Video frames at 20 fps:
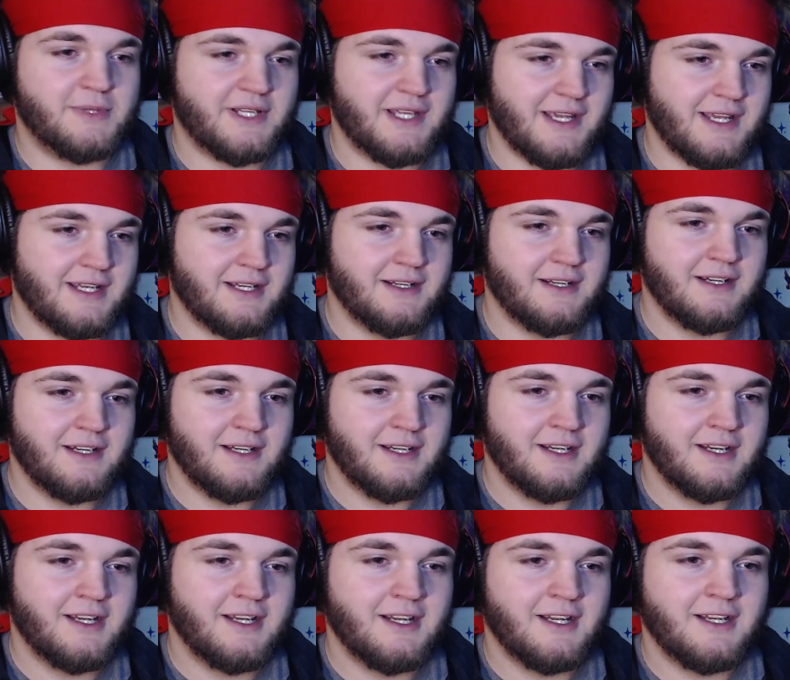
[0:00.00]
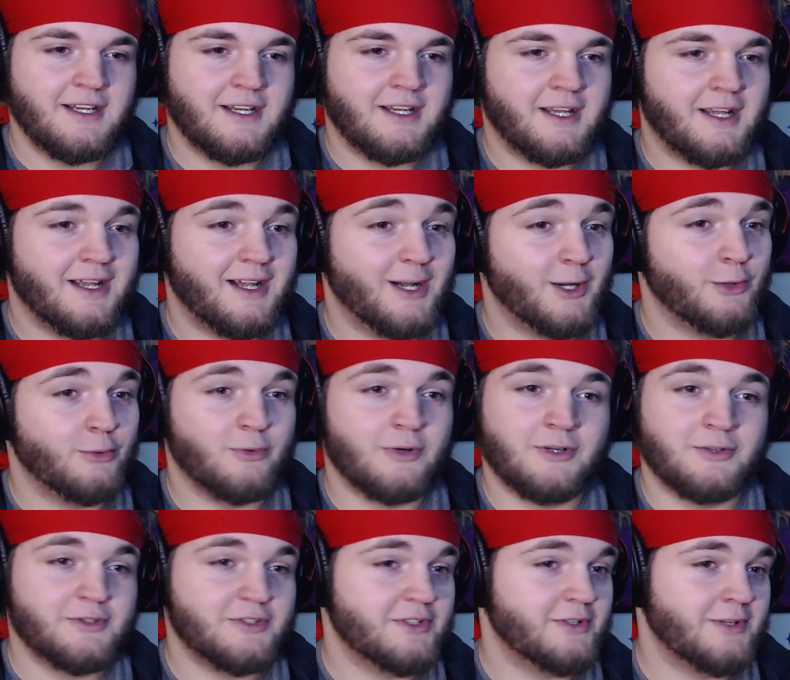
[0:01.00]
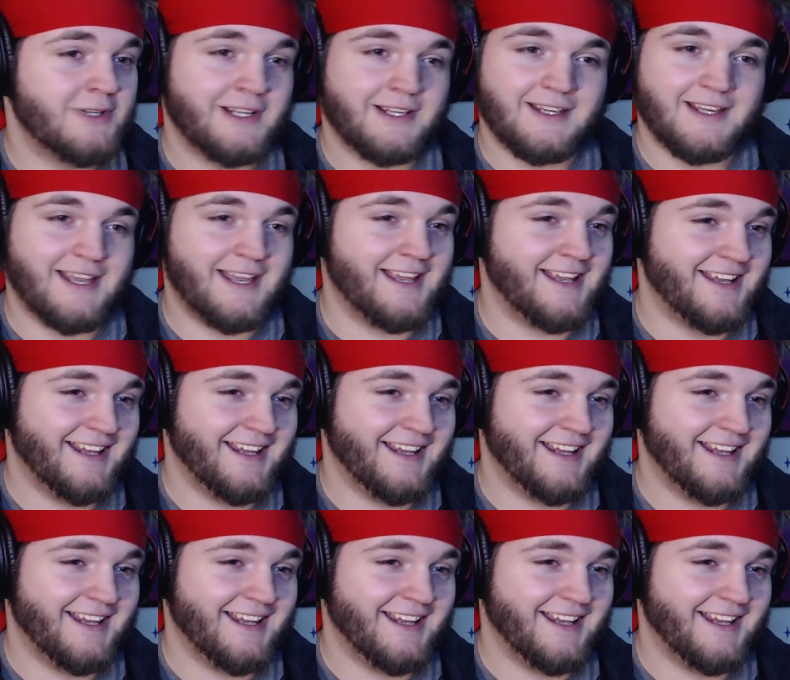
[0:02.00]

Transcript: again, I won't do it again.